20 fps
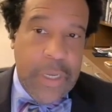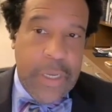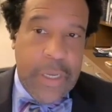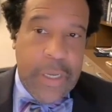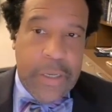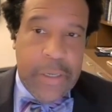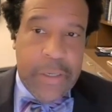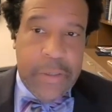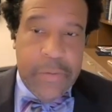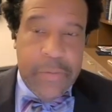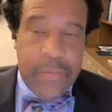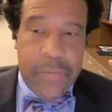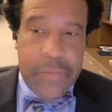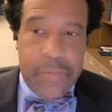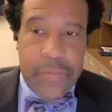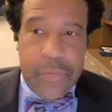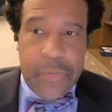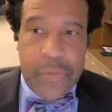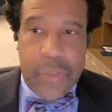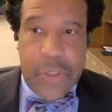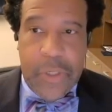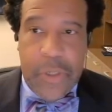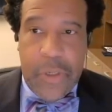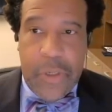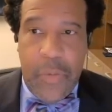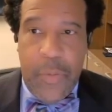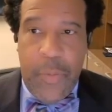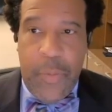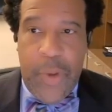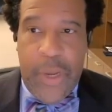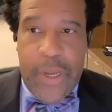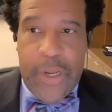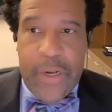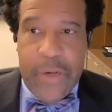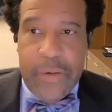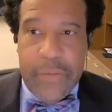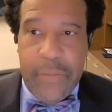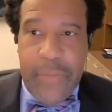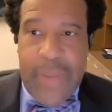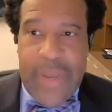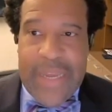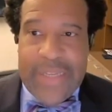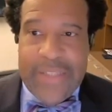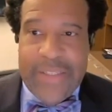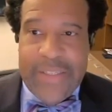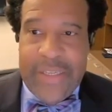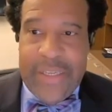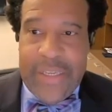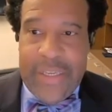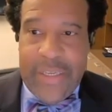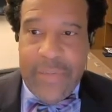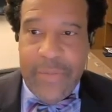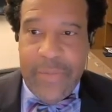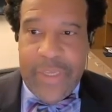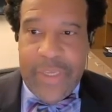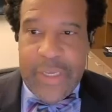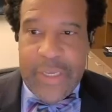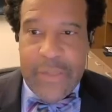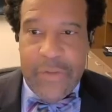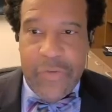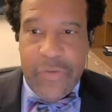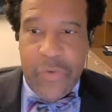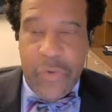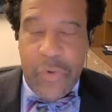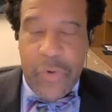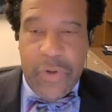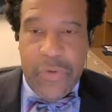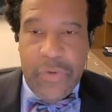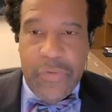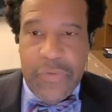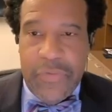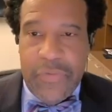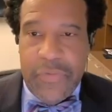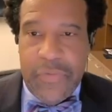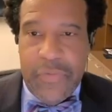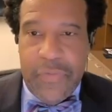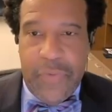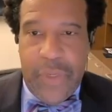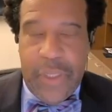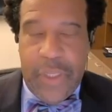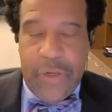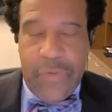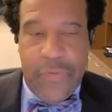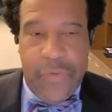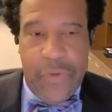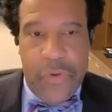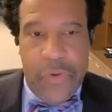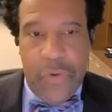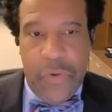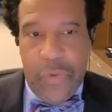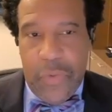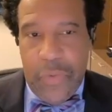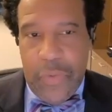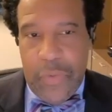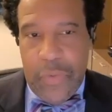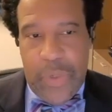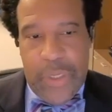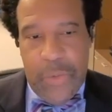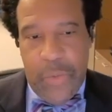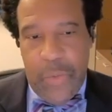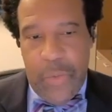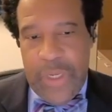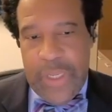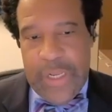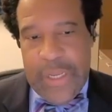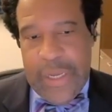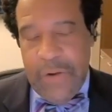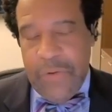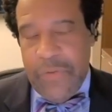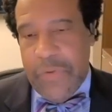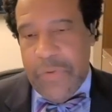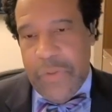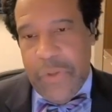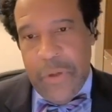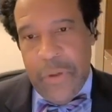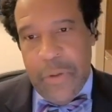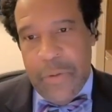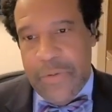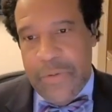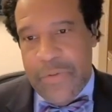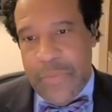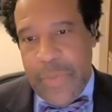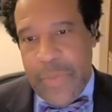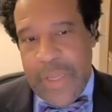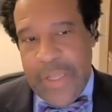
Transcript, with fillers: Um, but my team can sort of interview and weed out for those.